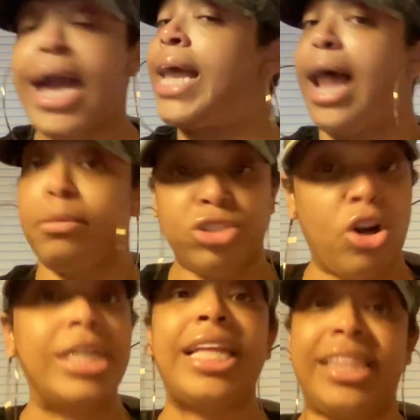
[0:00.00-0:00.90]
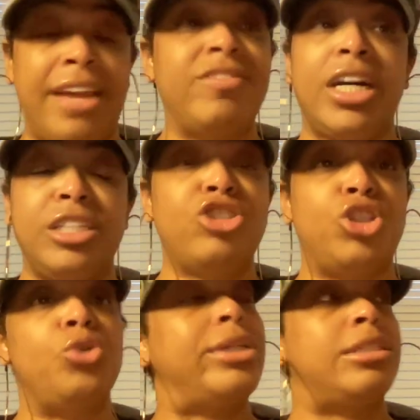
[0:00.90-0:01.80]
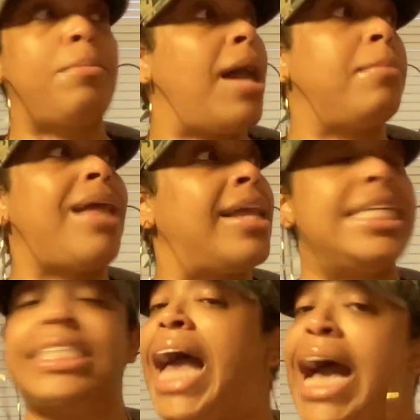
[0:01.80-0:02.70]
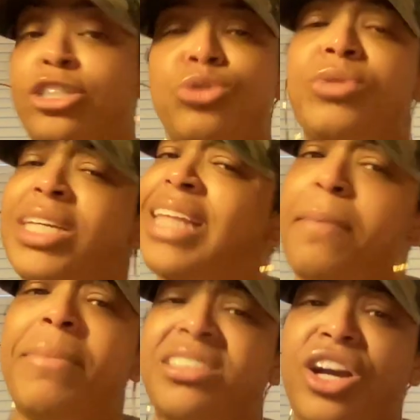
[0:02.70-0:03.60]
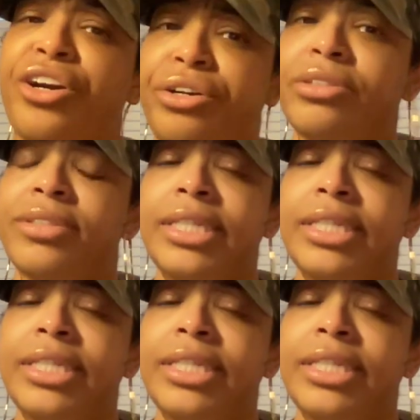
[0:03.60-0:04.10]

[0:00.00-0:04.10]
And I'm sorry that they've done this to you because the bottom line is I do think that must hurt.